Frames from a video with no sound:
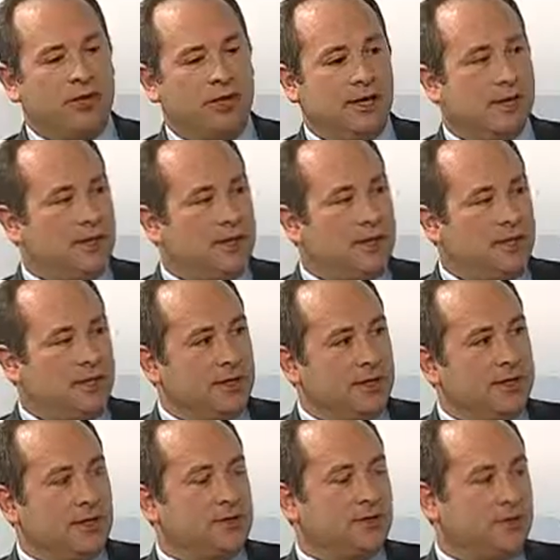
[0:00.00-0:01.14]
hip
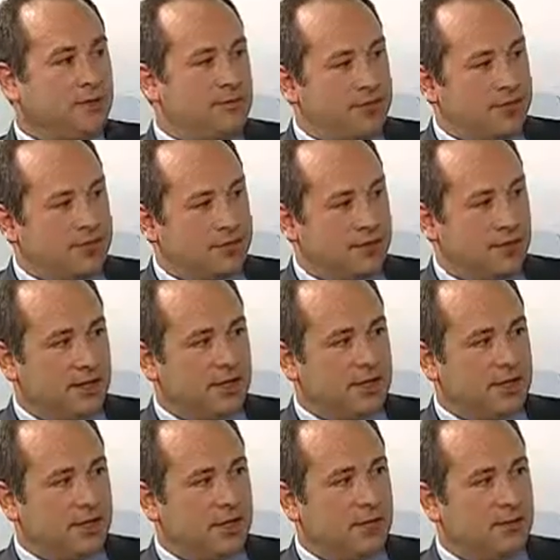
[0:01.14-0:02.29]
goes home the next day,
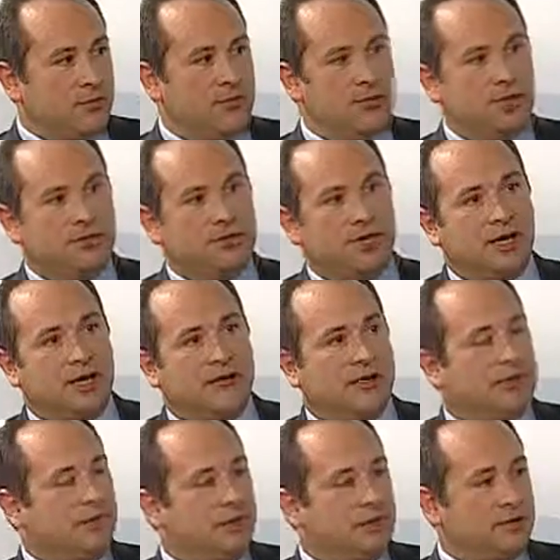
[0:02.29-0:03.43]
will be driving in
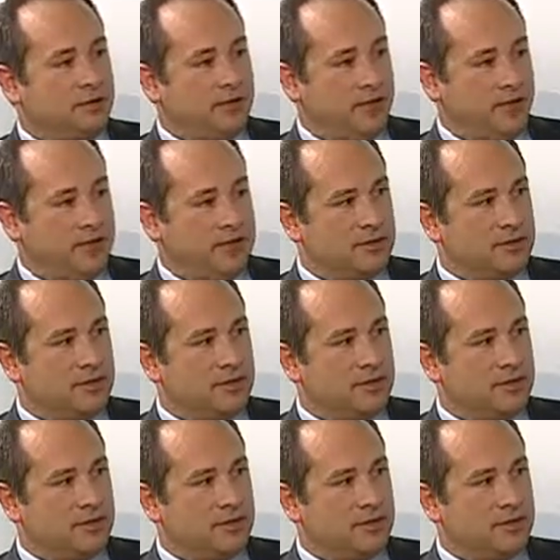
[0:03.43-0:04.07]
about 2 weeks.